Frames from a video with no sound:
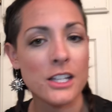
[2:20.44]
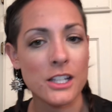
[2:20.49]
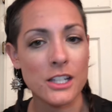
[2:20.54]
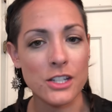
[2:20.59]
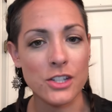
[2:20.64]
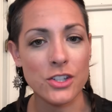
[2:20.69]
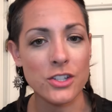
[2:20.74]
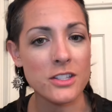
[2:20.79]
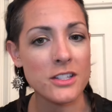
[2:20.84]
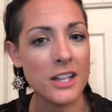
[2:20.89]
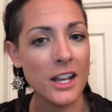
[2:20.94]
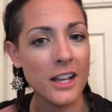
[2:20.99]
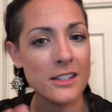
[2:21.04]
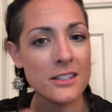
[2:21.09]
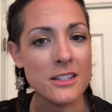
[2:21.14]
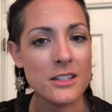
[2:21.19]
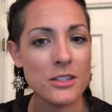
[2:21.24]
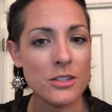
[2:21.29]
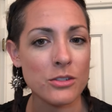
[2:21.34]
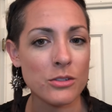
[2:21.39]
It just
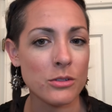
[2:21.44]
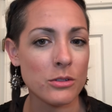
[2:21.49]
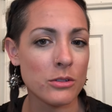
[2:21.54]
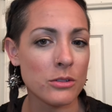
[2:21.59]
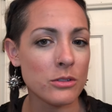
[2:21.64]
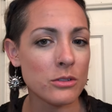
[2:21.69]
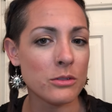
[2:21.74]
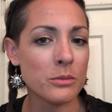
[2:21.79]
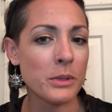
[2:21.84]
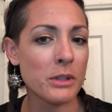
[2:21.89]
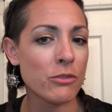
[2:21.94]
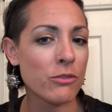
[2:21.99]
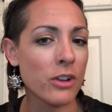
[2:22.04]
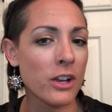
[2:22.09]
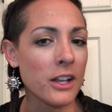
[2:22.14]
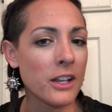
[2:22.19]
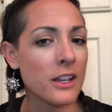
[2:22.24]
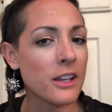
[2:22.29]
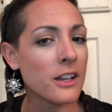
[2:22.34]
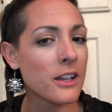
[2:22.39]
has to be
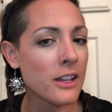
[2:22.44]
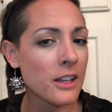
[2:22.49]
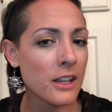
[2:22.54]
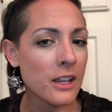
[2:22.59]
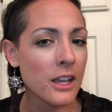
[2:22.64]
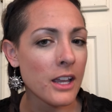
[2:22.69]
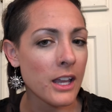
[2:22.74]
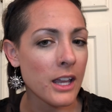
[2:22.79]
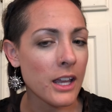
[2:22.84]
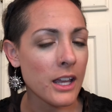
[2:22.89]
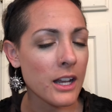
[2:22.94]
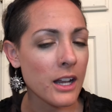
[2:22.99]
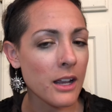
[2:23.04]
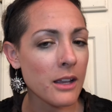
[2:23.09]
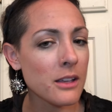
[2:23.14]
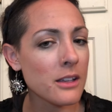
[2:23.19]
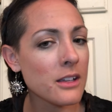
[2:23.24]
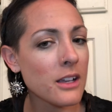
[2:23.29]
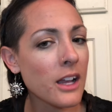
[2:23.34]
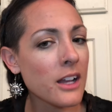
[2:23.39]
fun. And
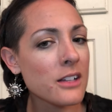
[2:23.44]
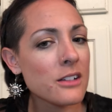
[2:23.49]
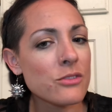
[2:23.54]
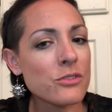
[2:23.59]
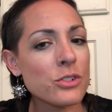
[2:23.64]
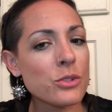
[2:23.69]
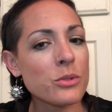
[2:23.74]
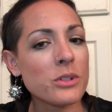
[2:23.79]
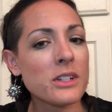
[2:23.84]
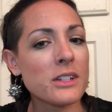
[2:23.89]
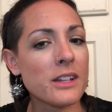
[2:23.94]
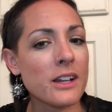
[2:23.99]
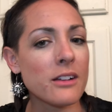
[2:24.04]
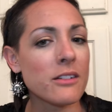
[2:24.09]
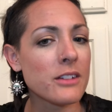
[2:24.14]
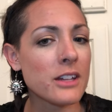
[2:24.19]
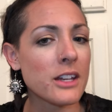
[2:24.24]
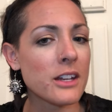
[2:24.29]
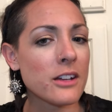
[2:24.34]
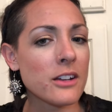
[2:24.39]
I kind of do it
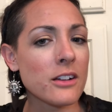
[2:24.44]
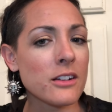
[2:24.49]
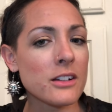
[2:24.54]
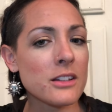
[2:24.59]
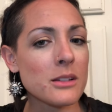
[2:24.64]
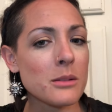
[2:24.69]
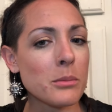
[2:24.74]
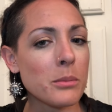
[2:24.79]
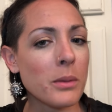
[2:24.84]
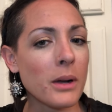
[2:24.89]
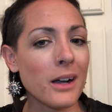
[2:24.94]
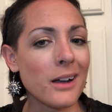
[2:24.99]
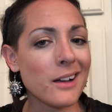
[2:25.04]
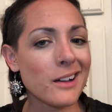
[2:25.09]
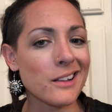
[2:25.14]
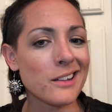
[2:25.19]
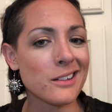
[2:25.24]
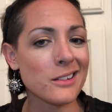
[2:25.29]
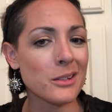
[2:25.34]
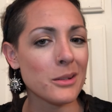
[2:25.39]
down here at the
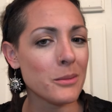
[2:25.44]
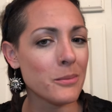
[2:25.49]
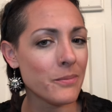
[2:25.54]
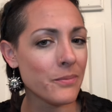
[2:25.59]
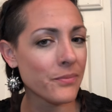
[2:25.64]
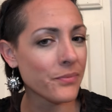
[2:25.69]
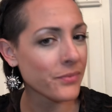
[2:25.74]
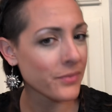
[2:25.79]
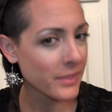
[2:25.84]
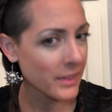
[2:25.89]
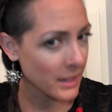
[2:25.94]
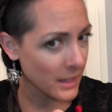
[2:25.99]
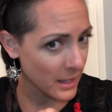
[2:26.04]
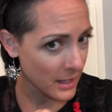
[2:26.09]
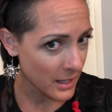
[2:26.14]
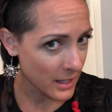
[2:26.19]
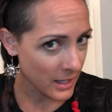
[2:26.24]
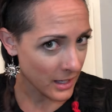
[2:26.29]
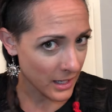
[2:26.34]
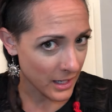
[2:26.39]
bottom.
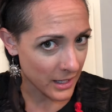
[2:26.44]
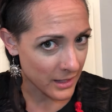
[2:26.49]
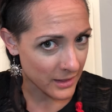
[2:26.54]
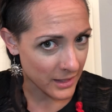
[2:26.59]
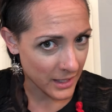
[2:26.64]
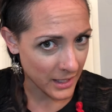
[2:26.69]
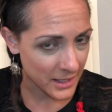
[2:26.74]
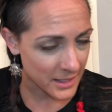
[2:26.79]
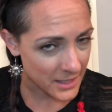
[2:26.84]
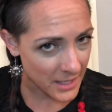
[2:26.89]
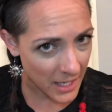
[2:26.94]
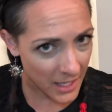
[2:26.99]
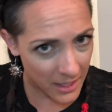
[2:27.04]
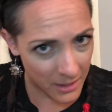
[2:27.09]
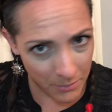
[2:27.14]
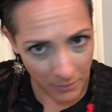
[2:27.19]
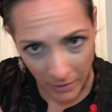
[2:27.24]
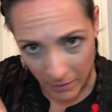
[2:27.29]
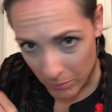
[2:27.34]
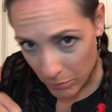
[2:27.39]
And then I
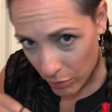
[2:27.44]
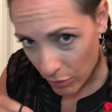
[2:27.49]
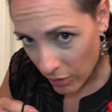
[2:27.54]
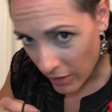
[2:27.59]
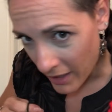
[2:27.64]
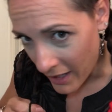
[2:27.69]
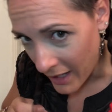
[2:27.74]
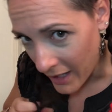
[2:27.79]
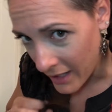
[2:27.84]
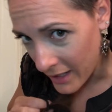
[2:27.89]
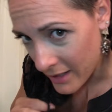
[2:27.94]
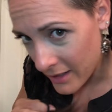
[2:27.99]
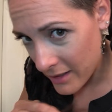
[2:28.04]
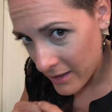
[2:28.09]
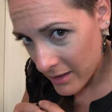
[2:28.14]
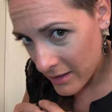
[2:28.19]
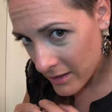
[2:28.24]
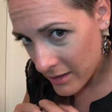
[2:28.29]
take my braid